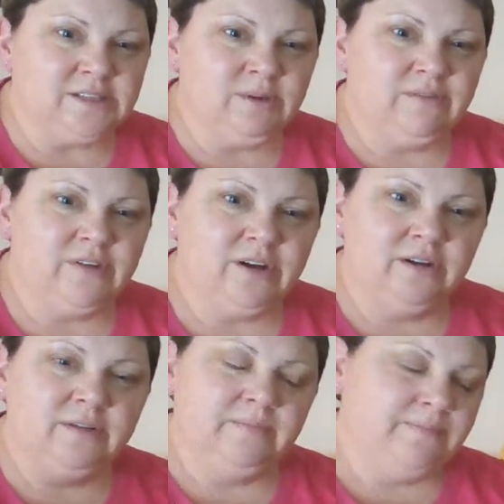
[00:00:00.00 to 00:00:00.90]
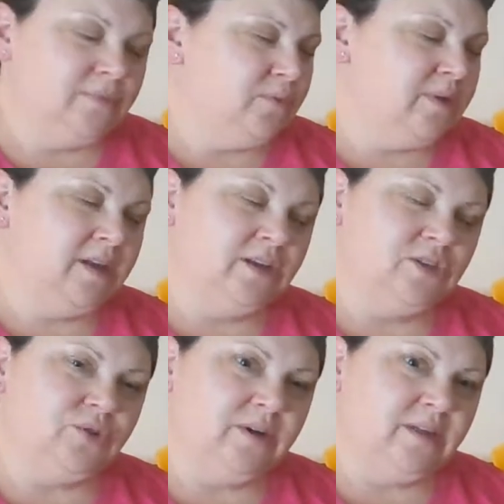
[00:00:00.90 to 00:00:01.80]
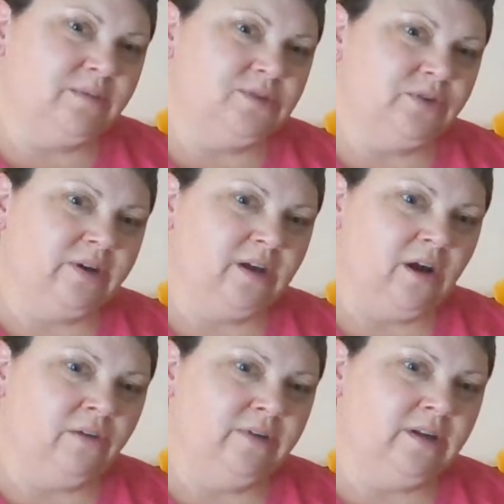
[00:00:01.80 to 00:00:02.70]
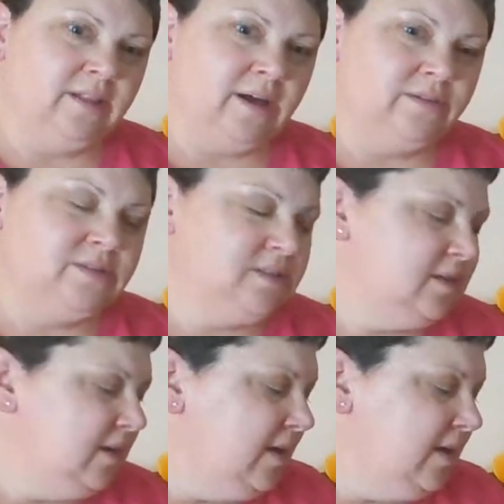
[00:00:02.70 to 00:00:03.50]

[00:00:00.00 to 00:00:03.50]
So I figured we can enjoy them during our read alouds.